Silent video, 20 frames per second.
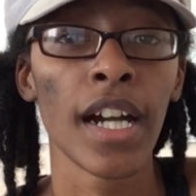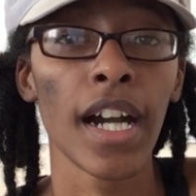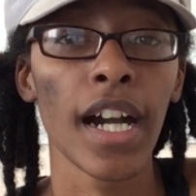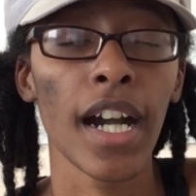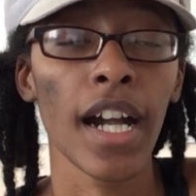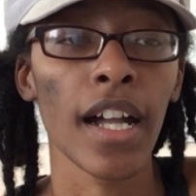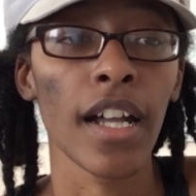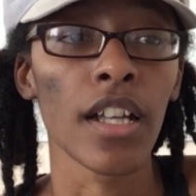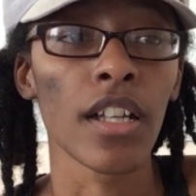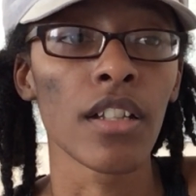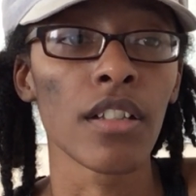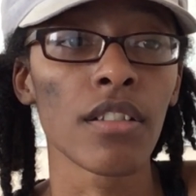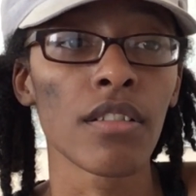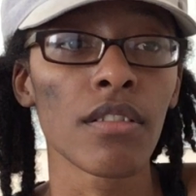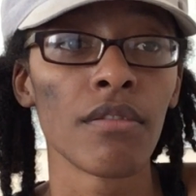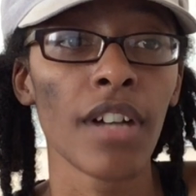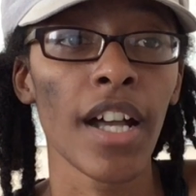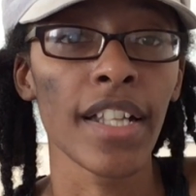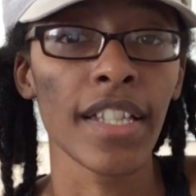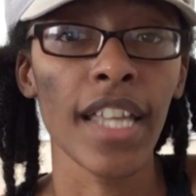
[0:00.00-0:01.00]
and
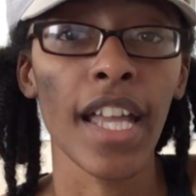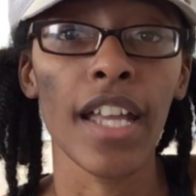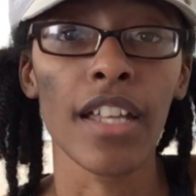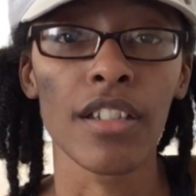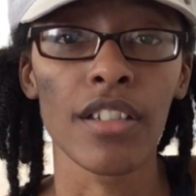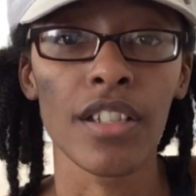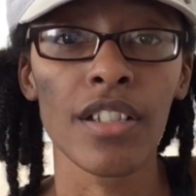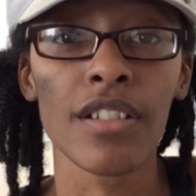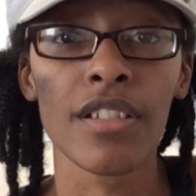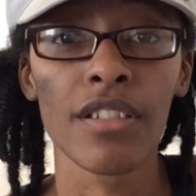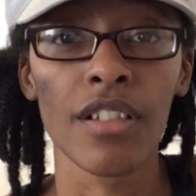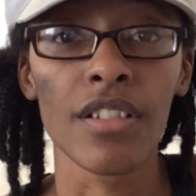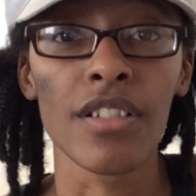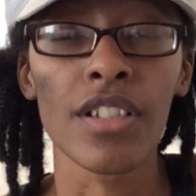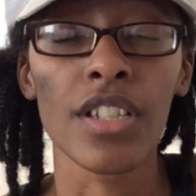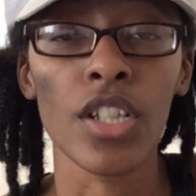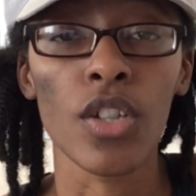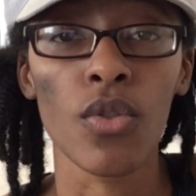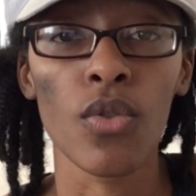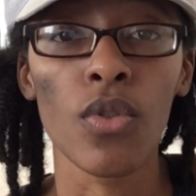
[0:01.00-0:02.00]
again, it's not
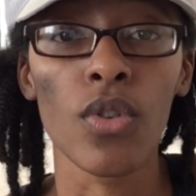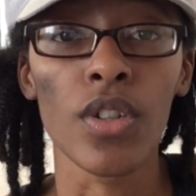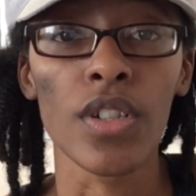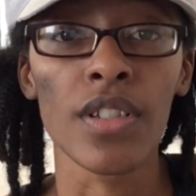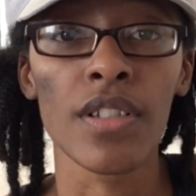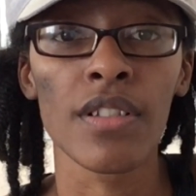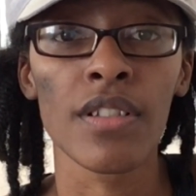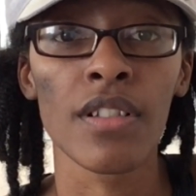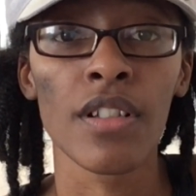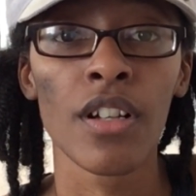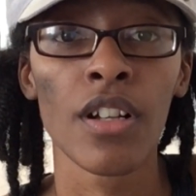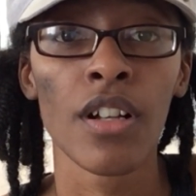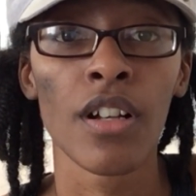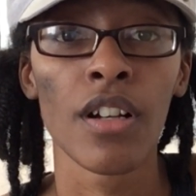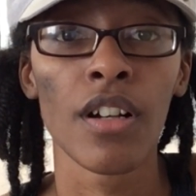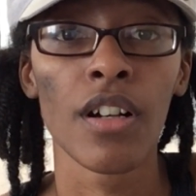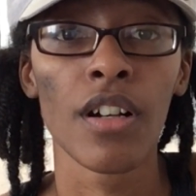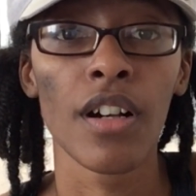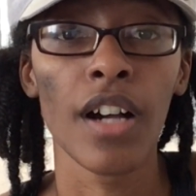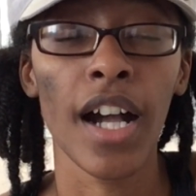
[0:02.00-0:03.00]
in the course,
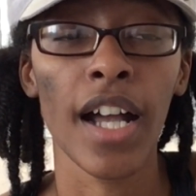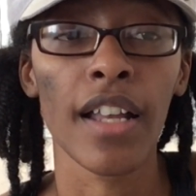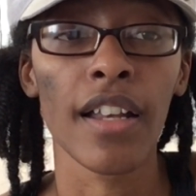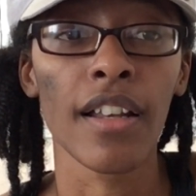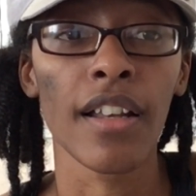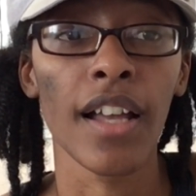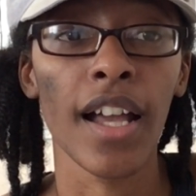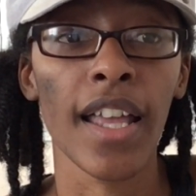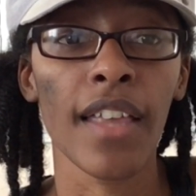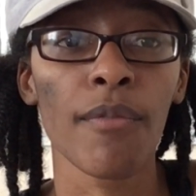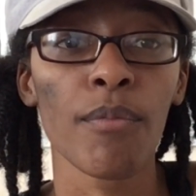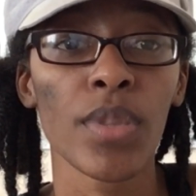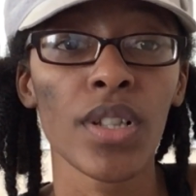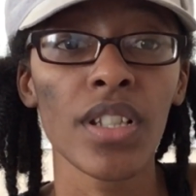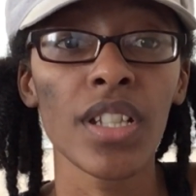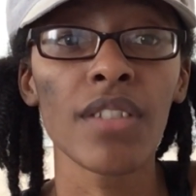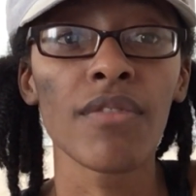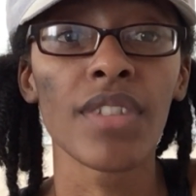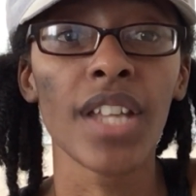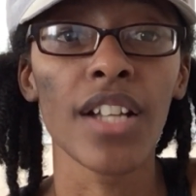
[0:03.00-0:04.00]
and I
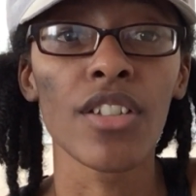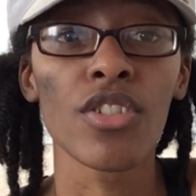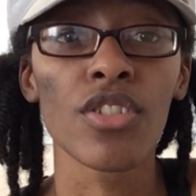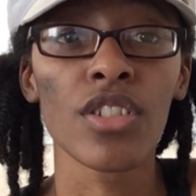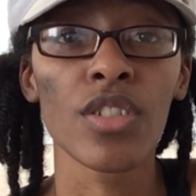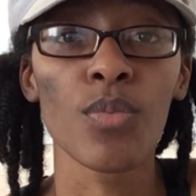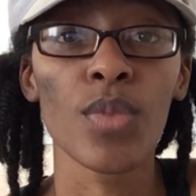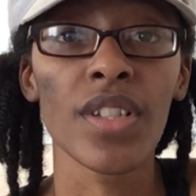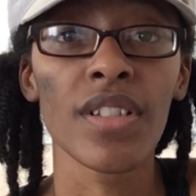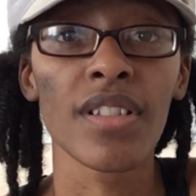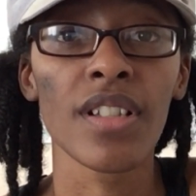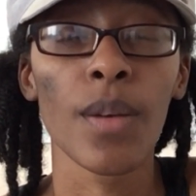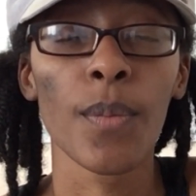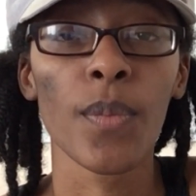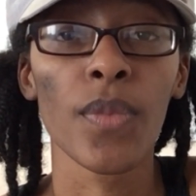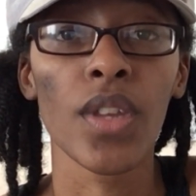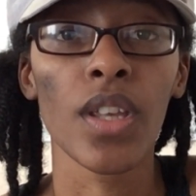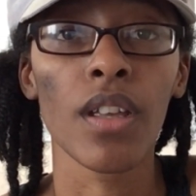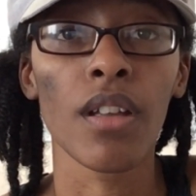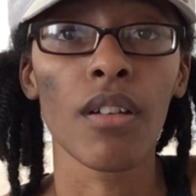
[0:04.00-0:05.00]
believe that should be
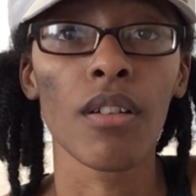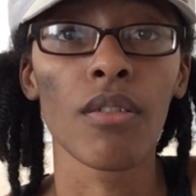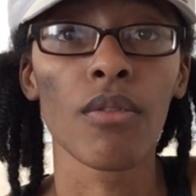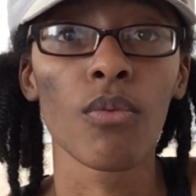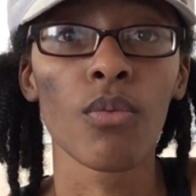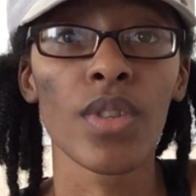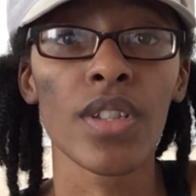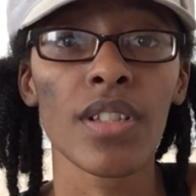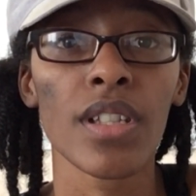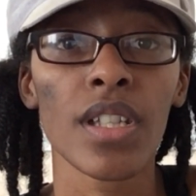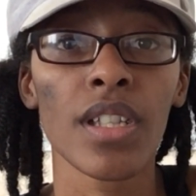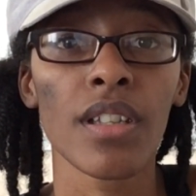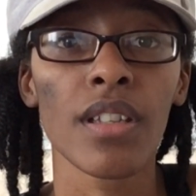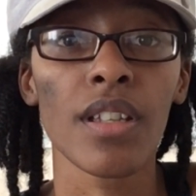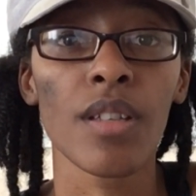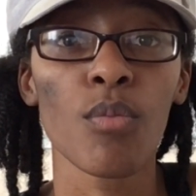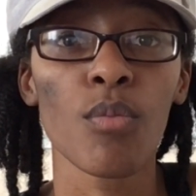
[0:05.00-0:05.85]
something within the